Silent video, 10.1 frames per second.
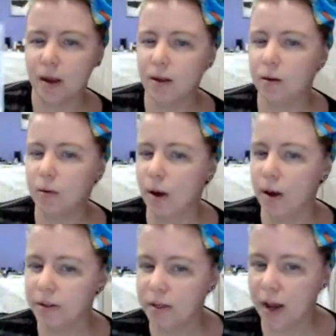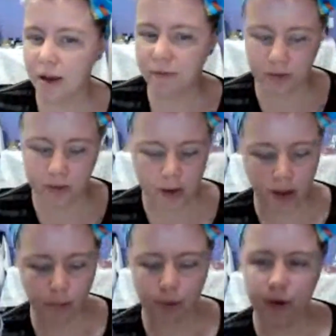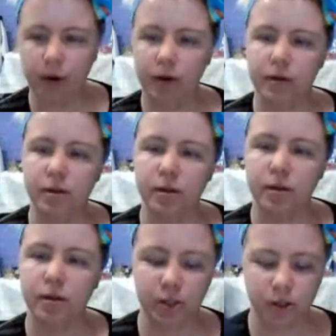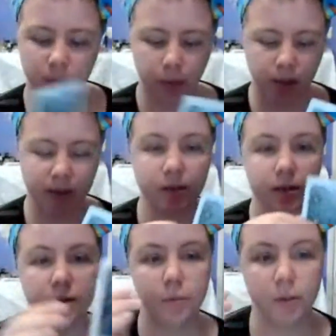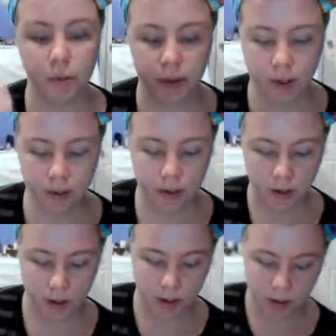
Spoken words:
you know, honestly, I feel like I would switch places between